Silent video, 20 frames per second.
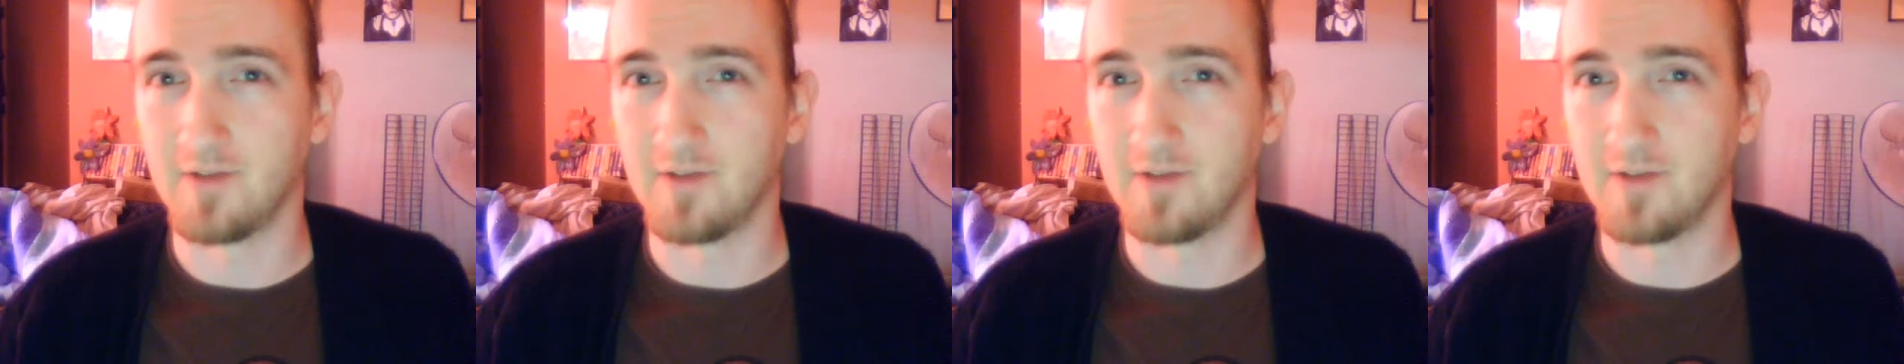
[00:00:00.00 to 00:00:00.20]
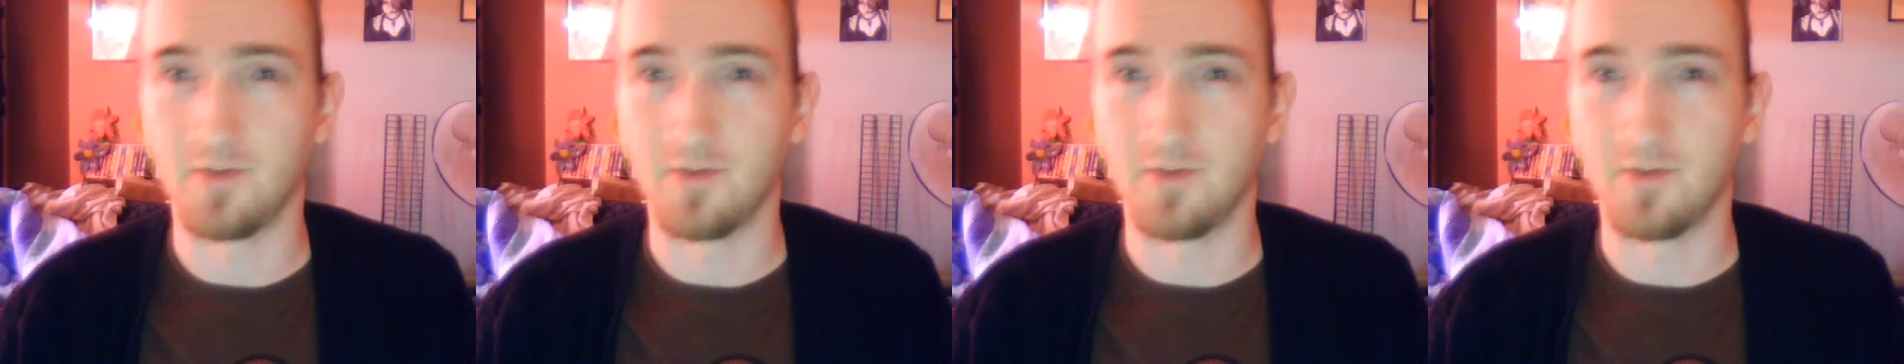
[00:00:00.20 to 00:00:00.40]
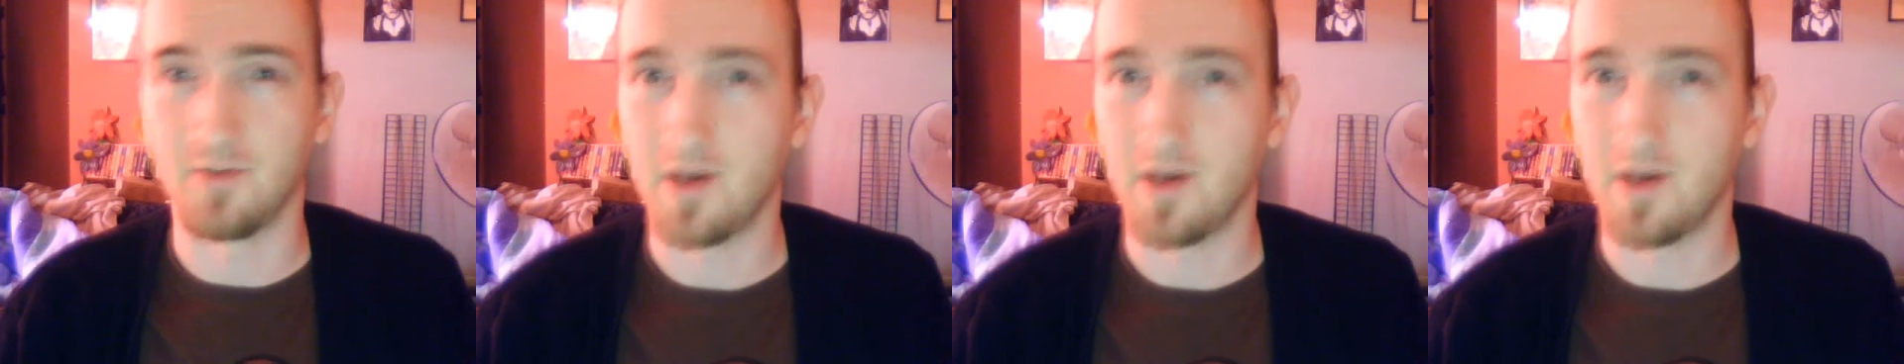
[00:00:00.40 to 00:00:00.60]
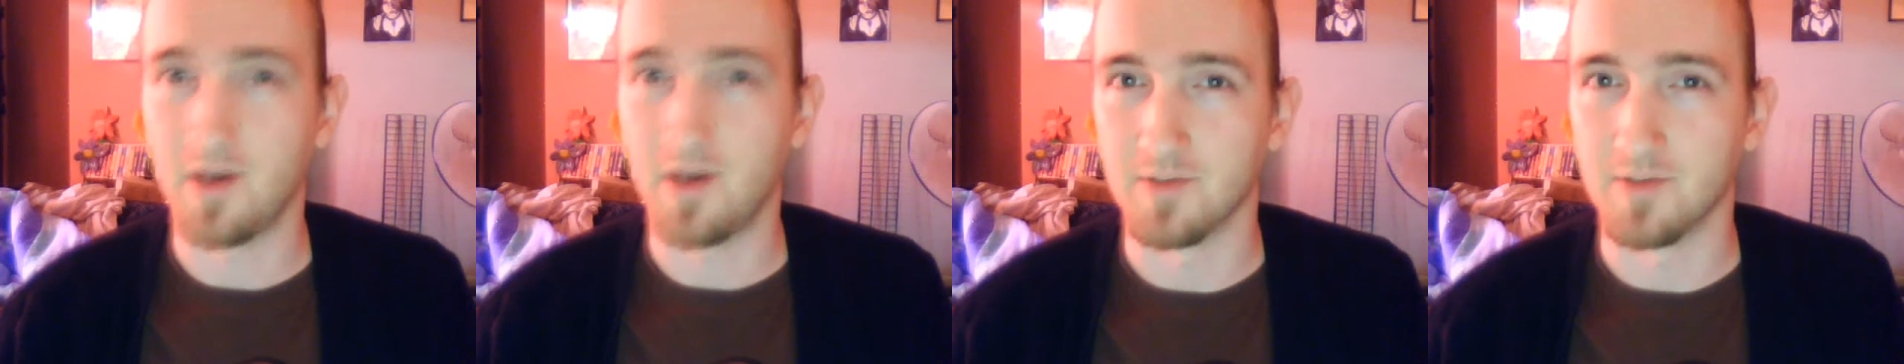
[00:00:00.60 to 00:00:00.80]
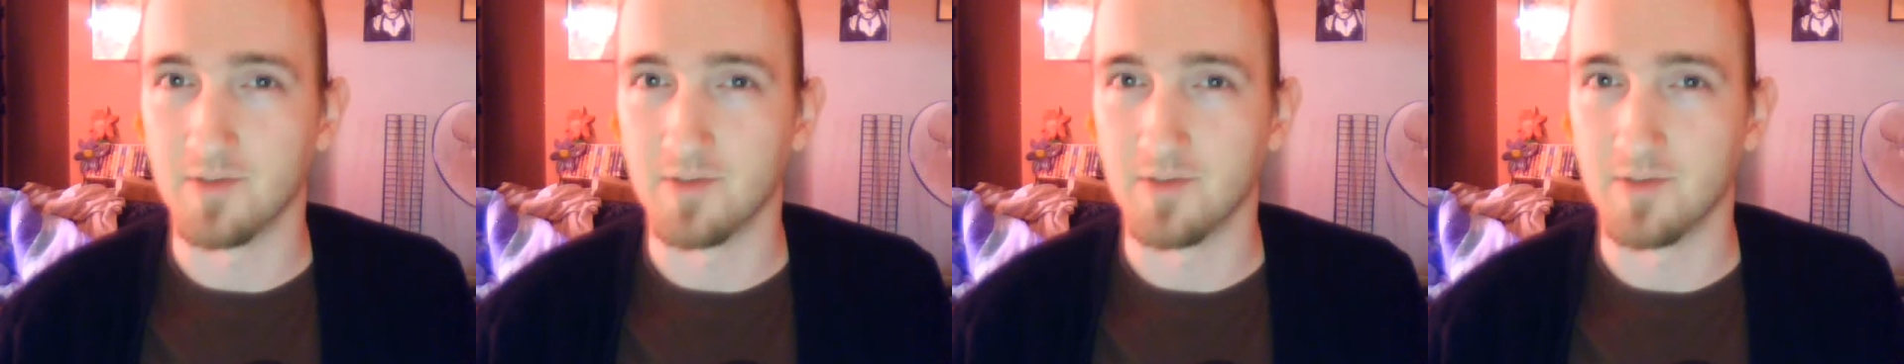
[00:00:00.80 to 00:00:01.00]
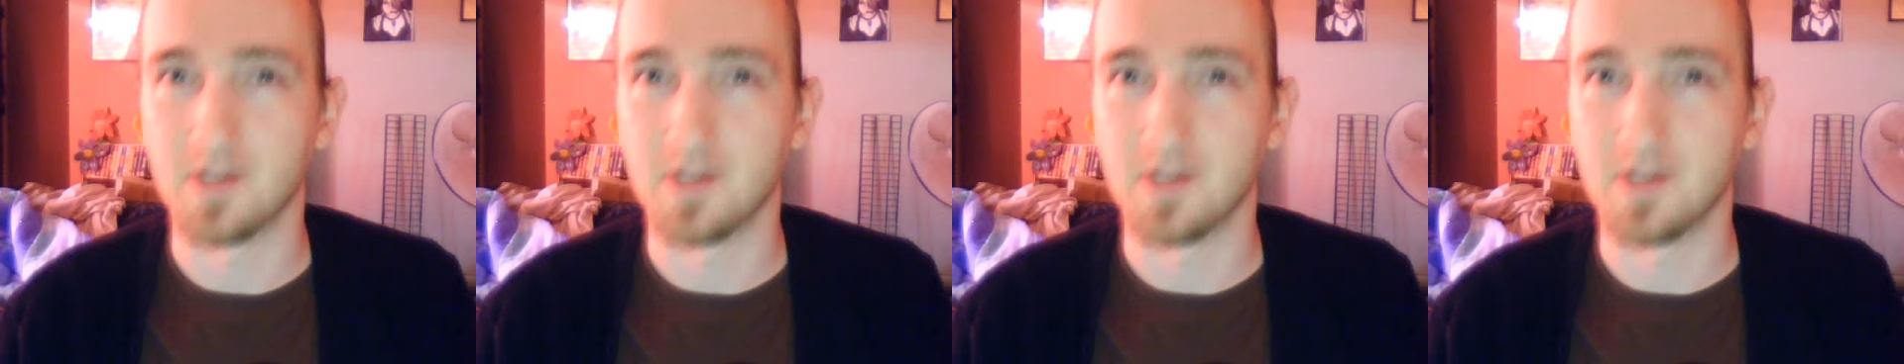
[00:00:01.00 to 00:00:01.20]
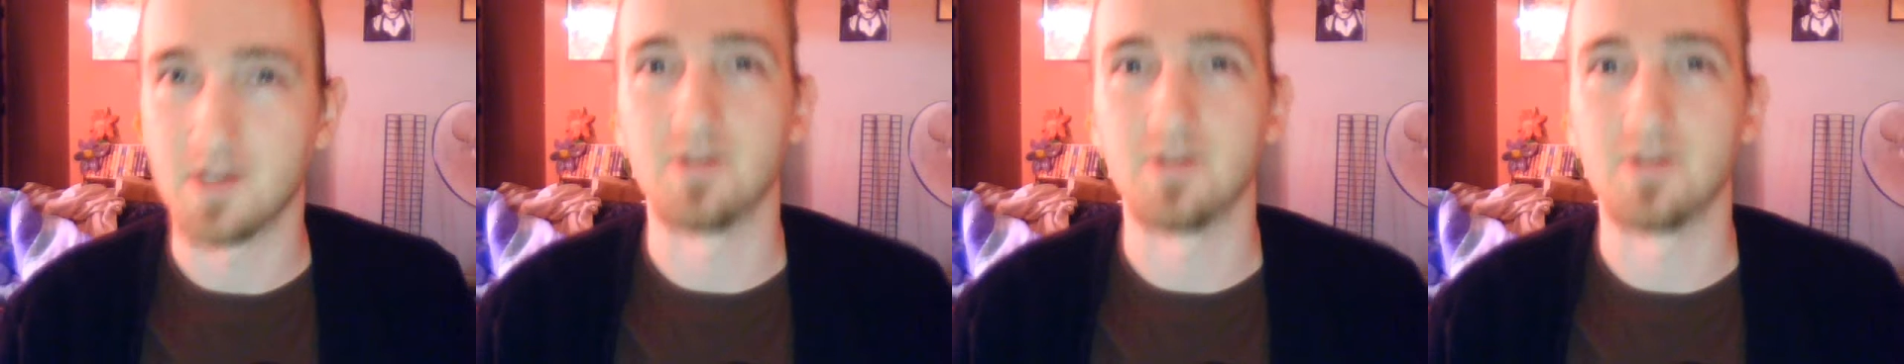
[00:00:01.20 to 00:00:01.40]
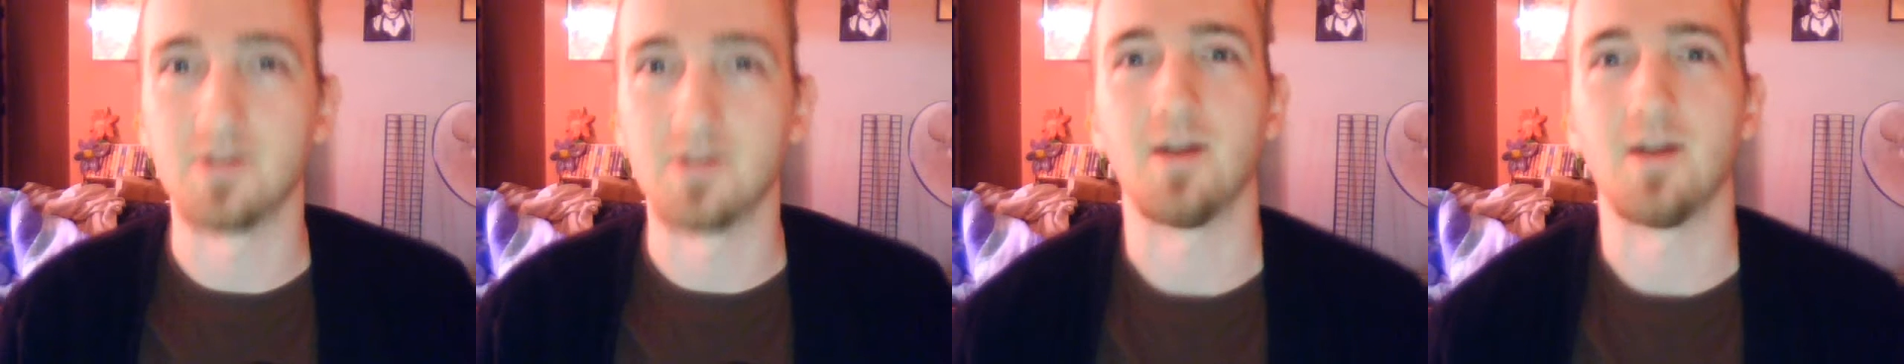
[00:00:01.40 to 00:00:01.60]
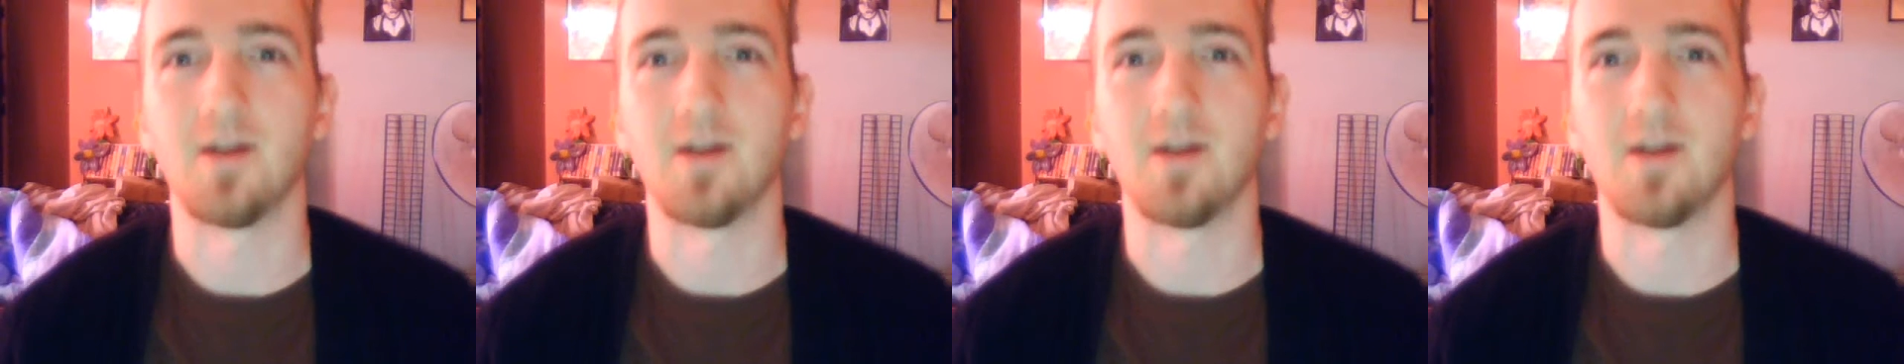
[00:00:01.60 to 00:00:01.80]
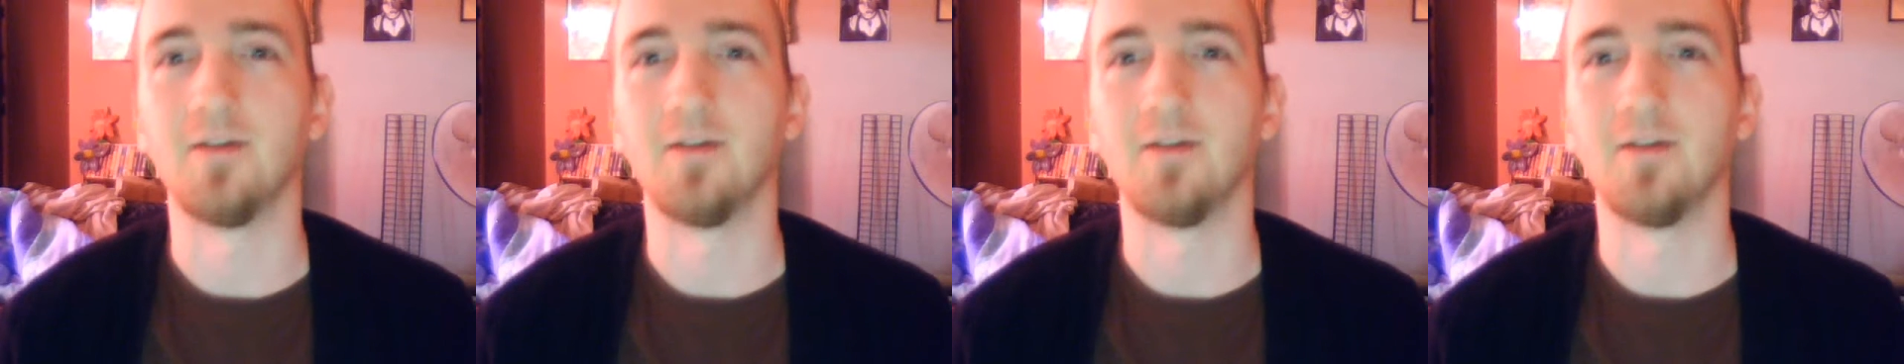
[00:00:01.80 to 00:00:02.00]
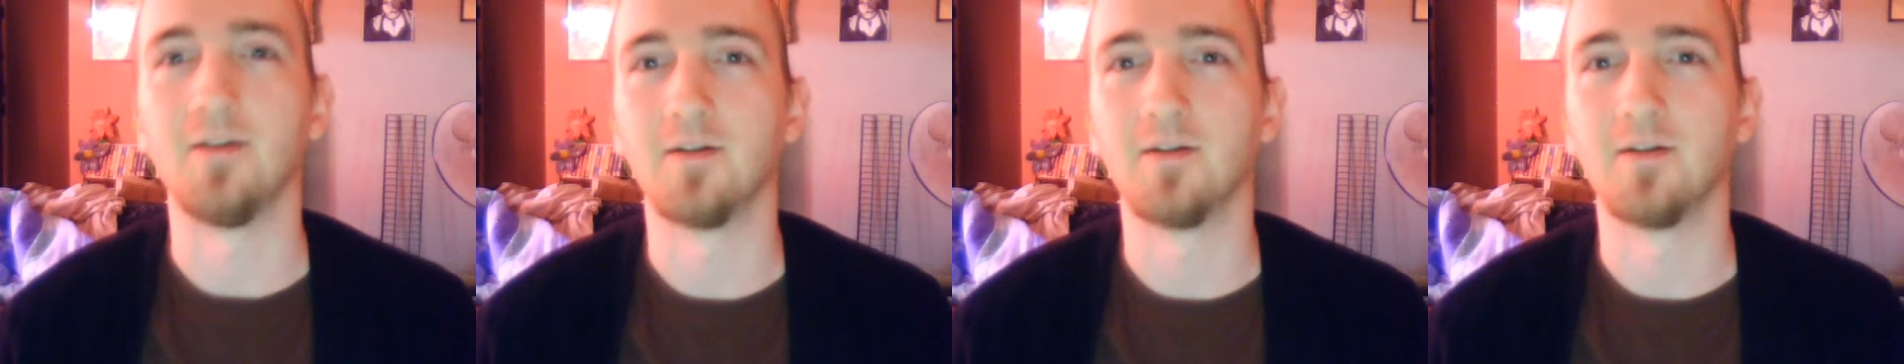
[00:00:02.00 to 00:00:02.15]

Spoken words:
away all your possessions and to